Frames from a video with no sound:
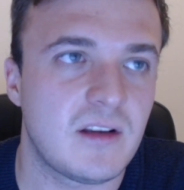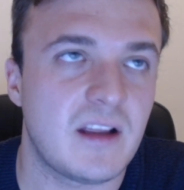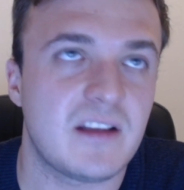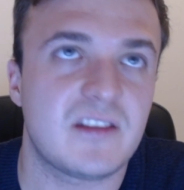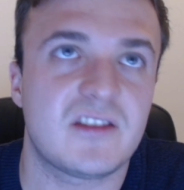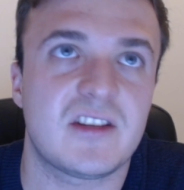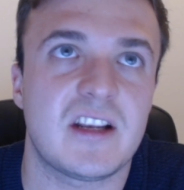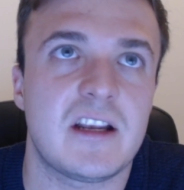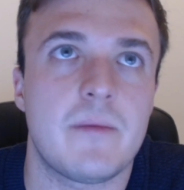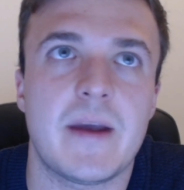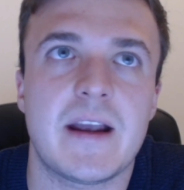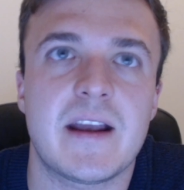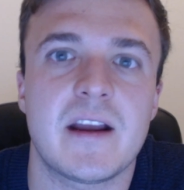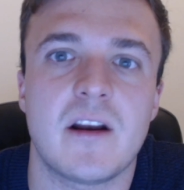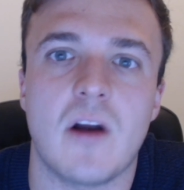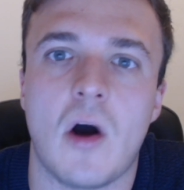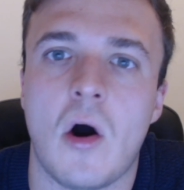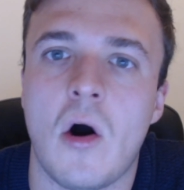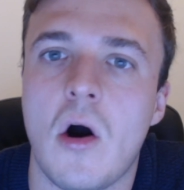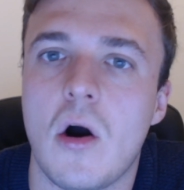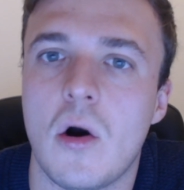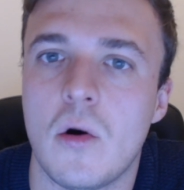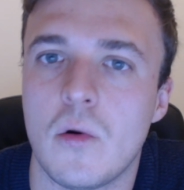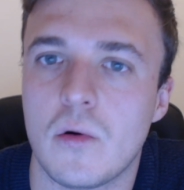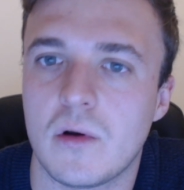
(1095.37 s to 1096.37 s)
let's say you make an
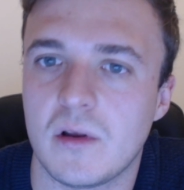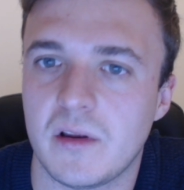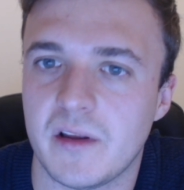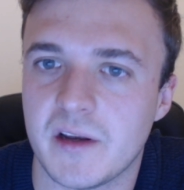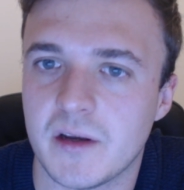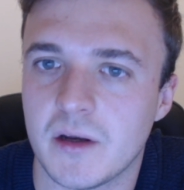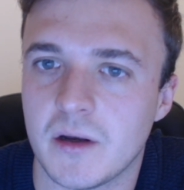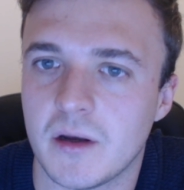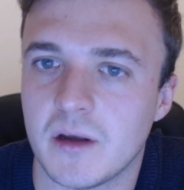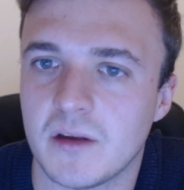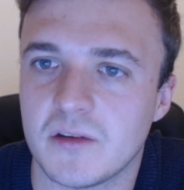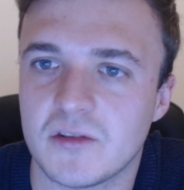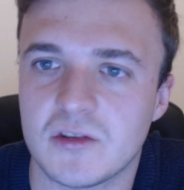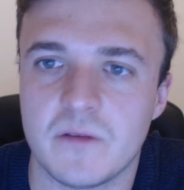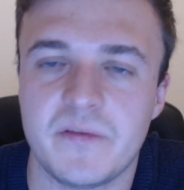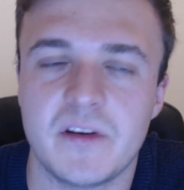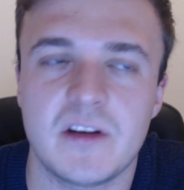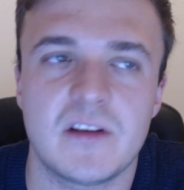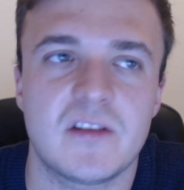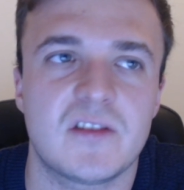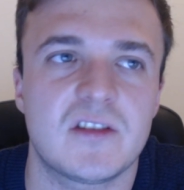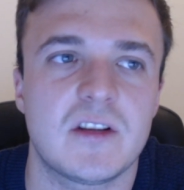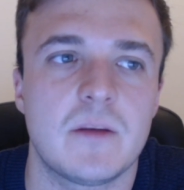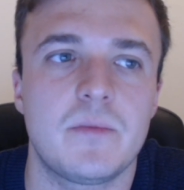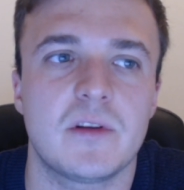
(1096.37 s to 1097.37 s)
auto clicker,
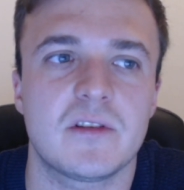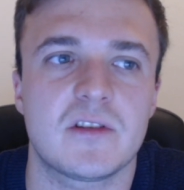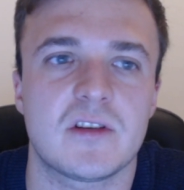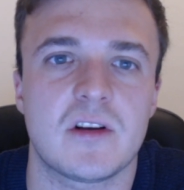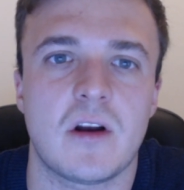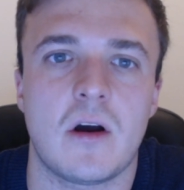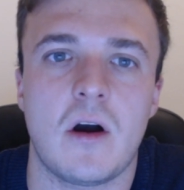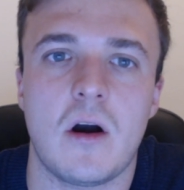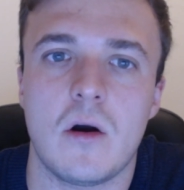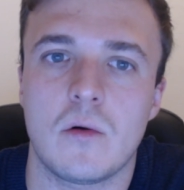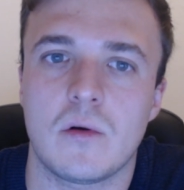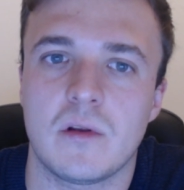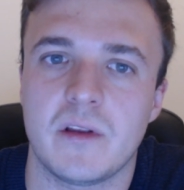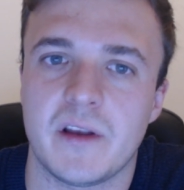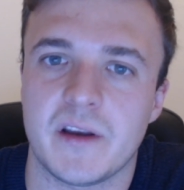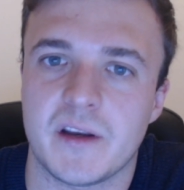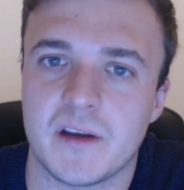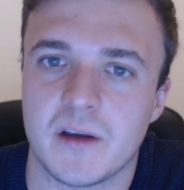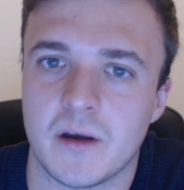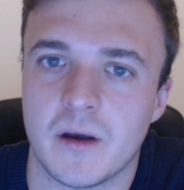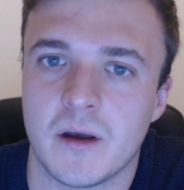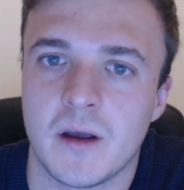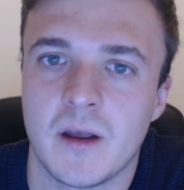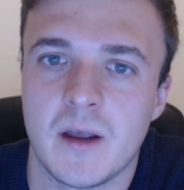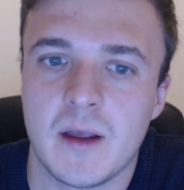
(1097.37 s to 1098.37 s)
something as simple as an auto
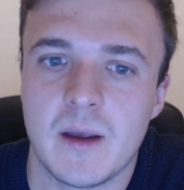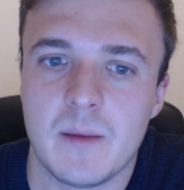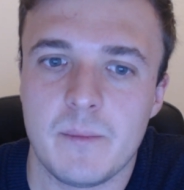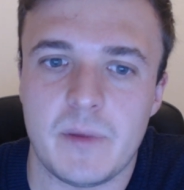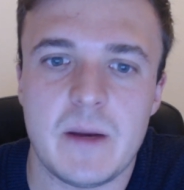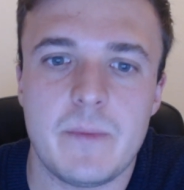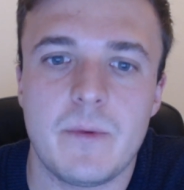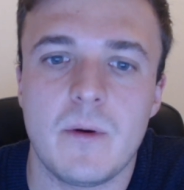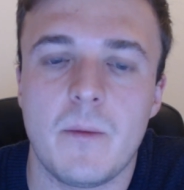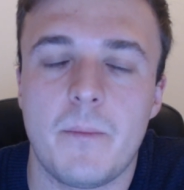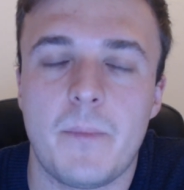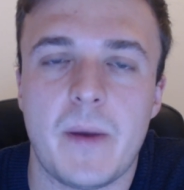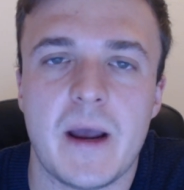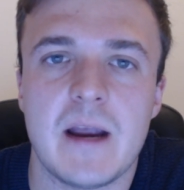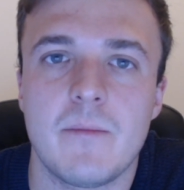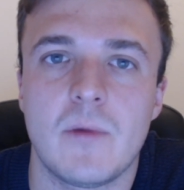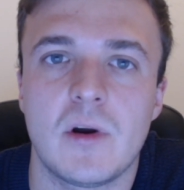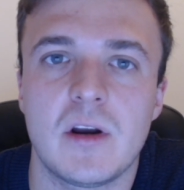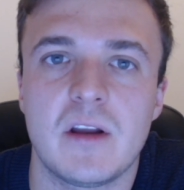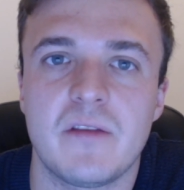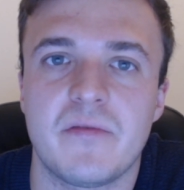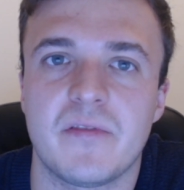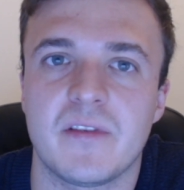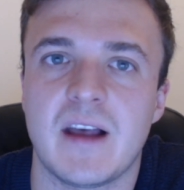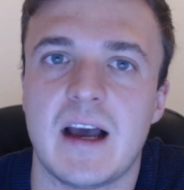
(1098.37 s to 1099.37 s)
clicker, people pay
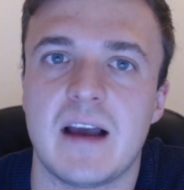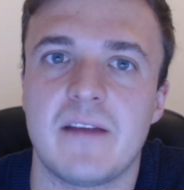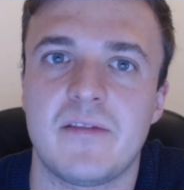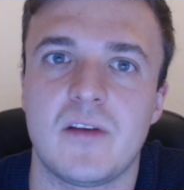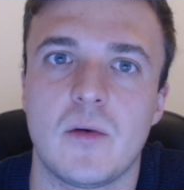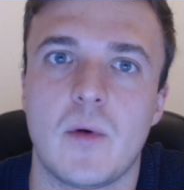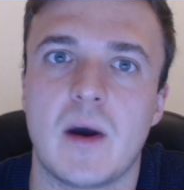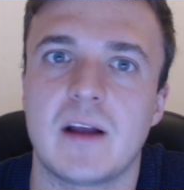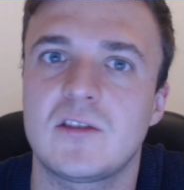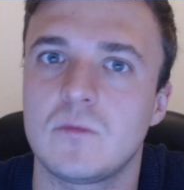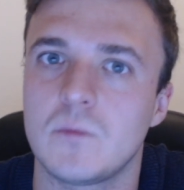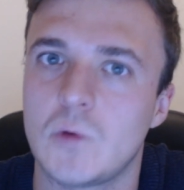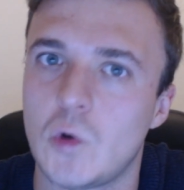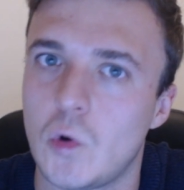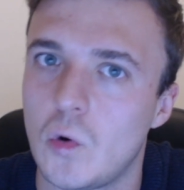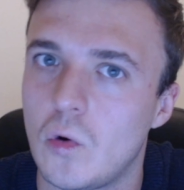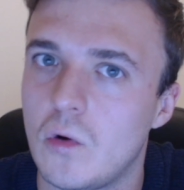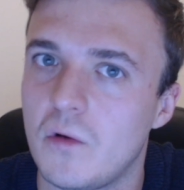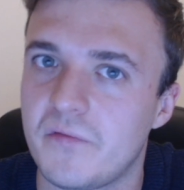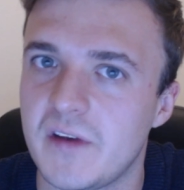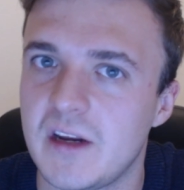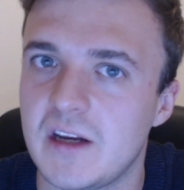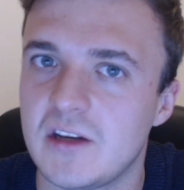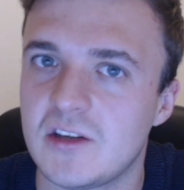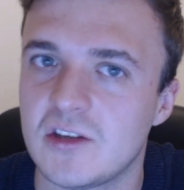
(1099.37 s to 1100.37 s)
money for that if you add some
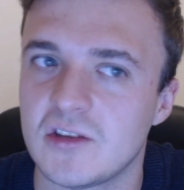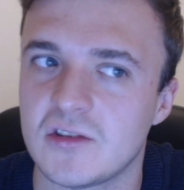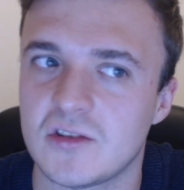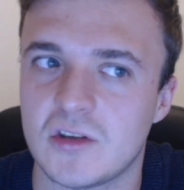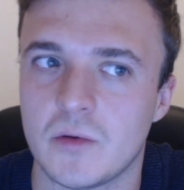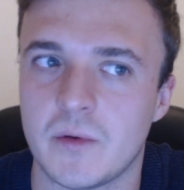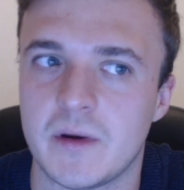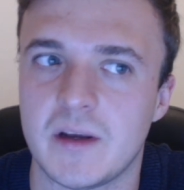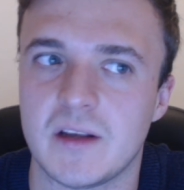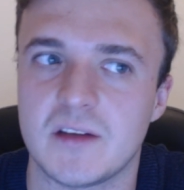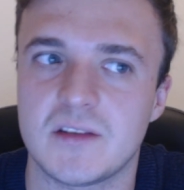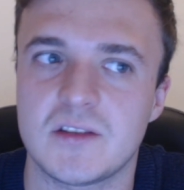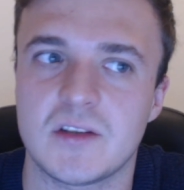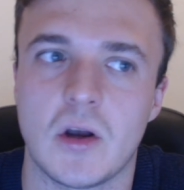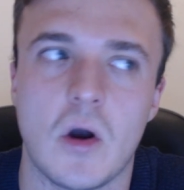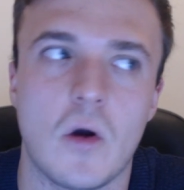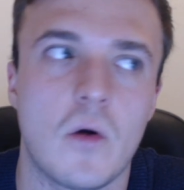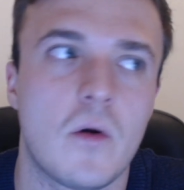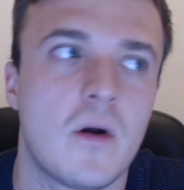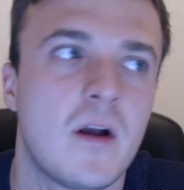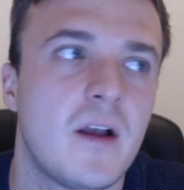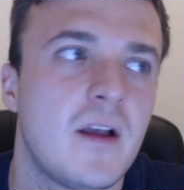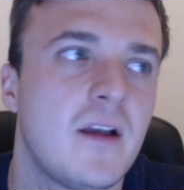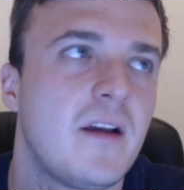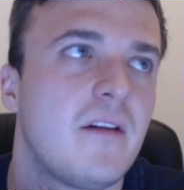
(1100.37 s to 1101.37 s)
cool features to it.
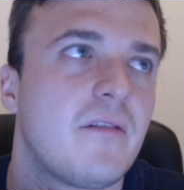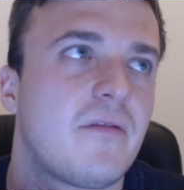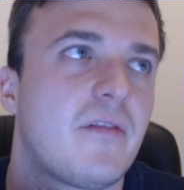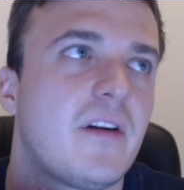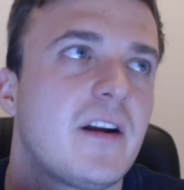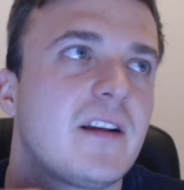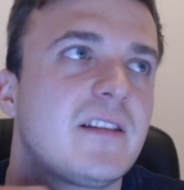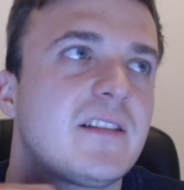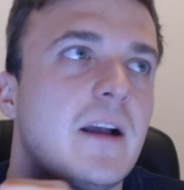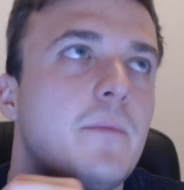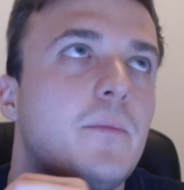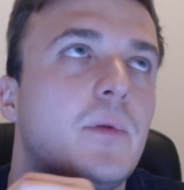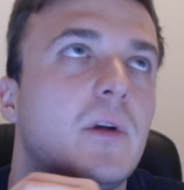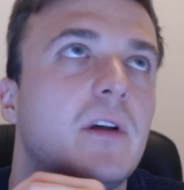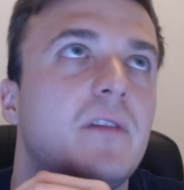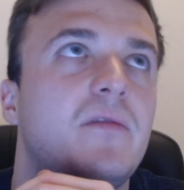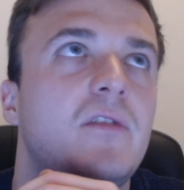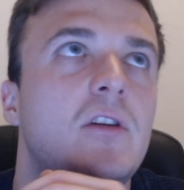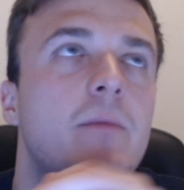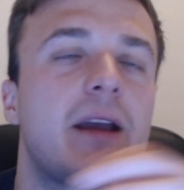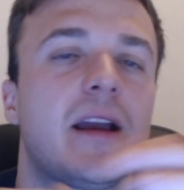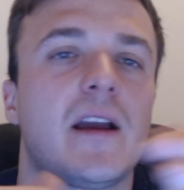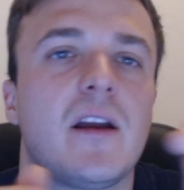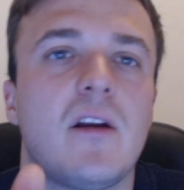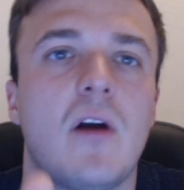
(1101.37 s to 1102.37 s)
So for example, if
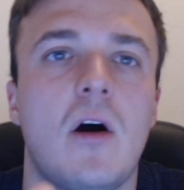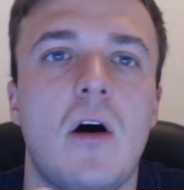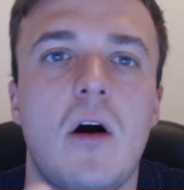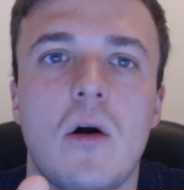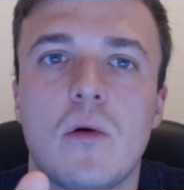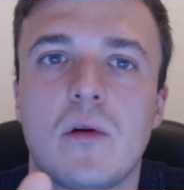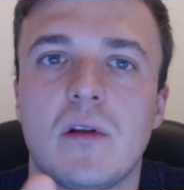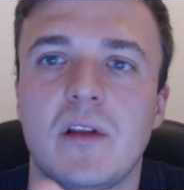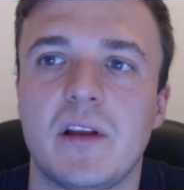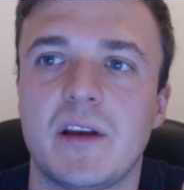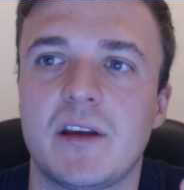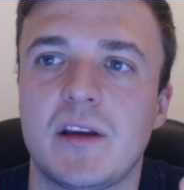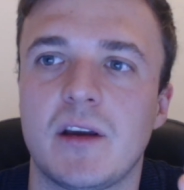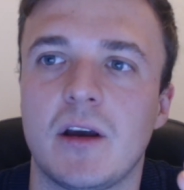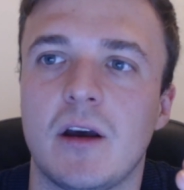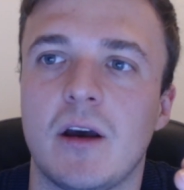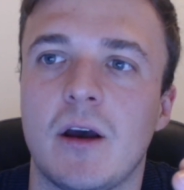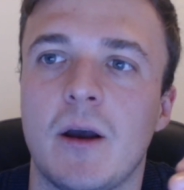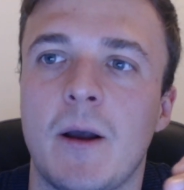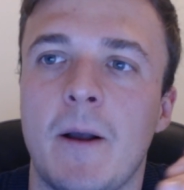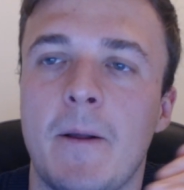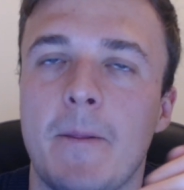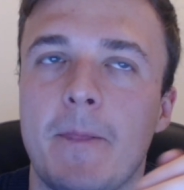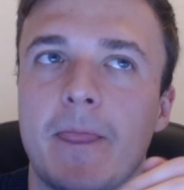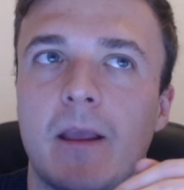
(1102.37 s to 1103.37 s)
you make an auto
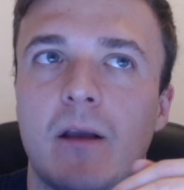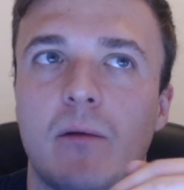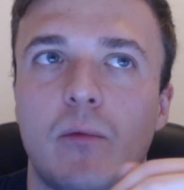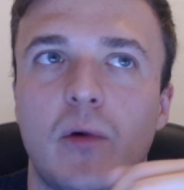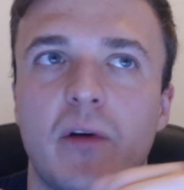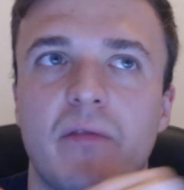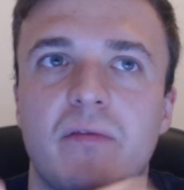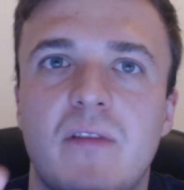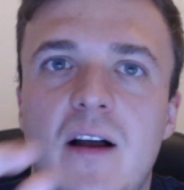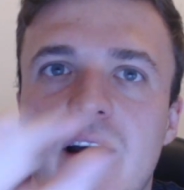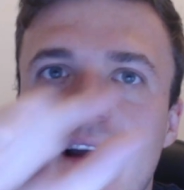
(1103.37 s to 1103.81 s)
clicker with